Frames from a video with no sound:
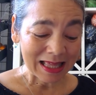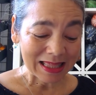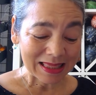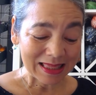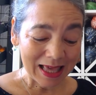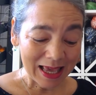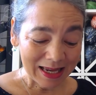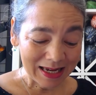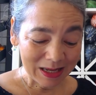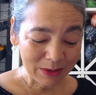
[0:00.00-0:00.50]

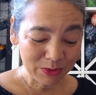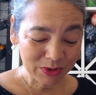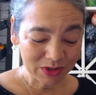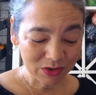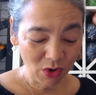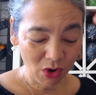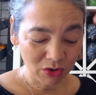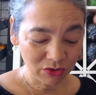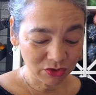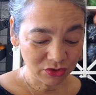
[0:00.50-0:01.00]
Then it was
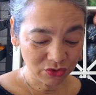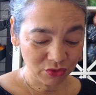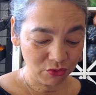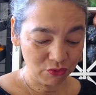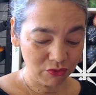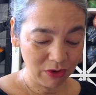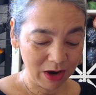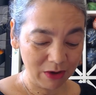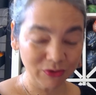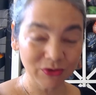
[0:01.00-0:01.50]
on to
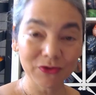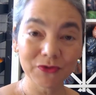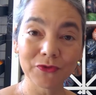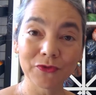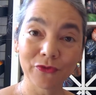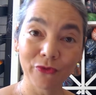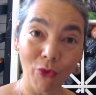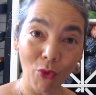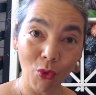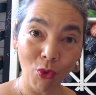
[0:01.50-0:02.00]
round
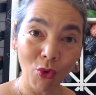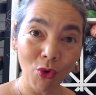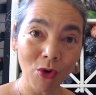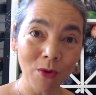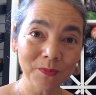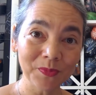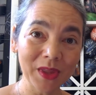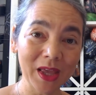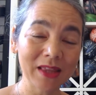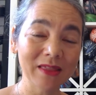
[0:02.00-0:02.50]

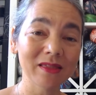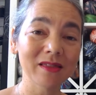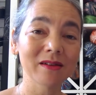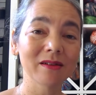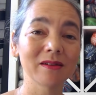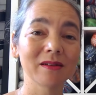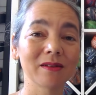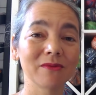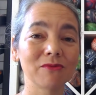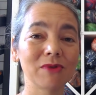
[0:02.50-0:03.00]
four, and
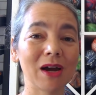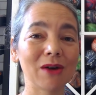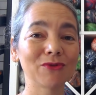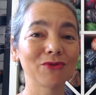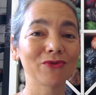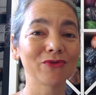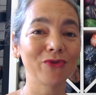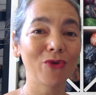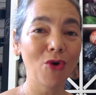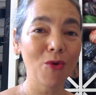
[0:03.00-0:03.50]
the
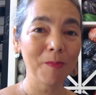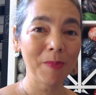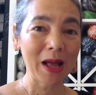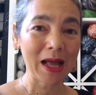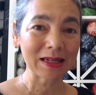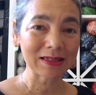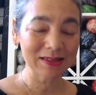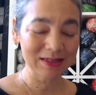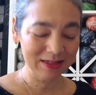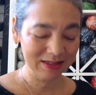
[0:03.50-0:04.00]
round four
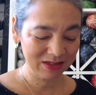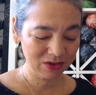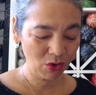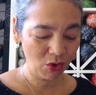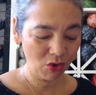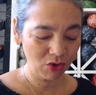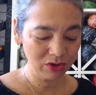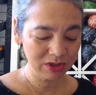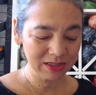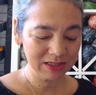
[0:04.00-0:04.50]
pattern is
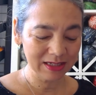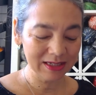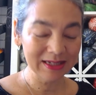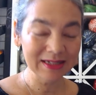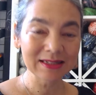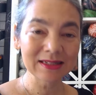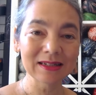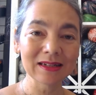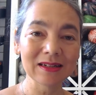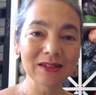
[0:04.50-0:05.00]
called
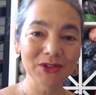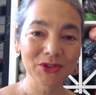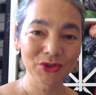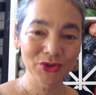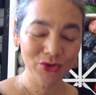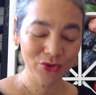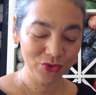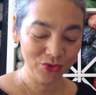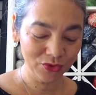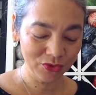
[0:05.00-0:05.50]
Little
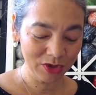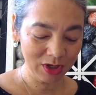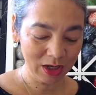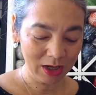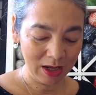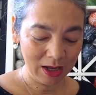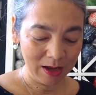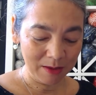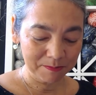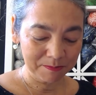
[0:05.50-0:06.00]
Etude
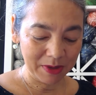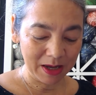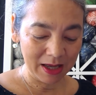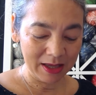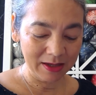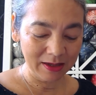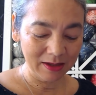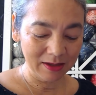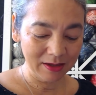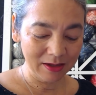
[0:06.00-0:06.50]

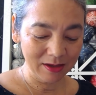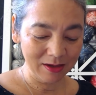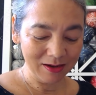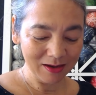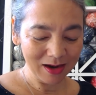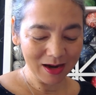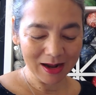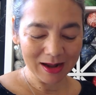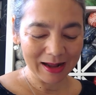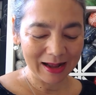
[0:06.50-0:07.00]
by
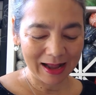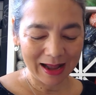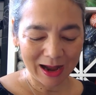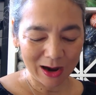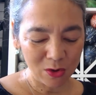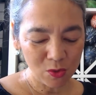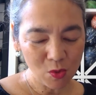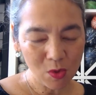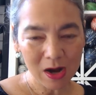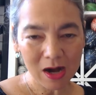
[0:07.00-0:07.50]

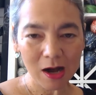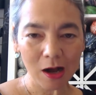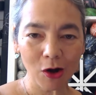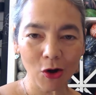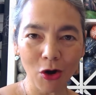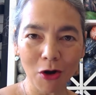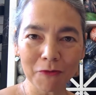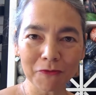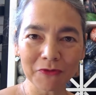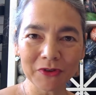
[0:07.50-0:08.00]
Kawa
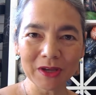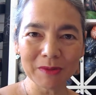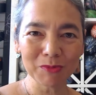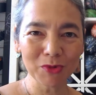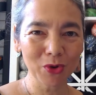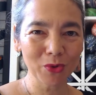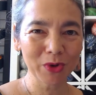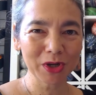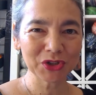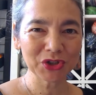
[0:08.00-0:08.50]
Coffee. I'm
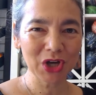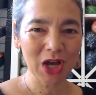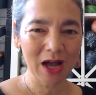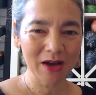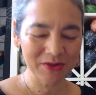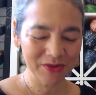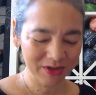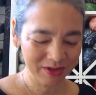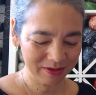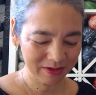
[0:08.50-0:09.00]
not quite sure
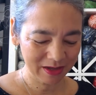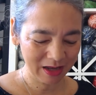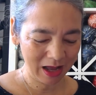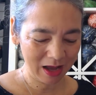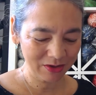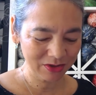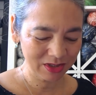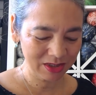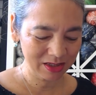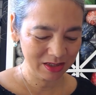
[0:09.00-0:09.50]

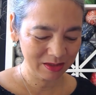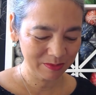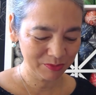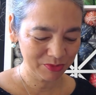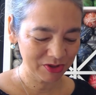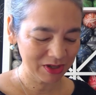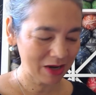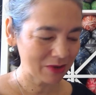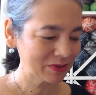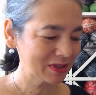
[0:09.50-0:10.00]
how to
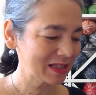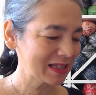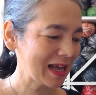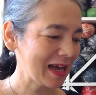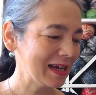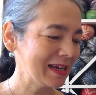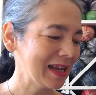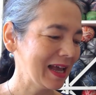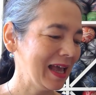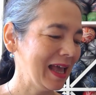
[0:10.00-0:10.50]
pronounce
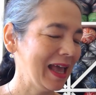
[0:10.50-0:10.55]
that.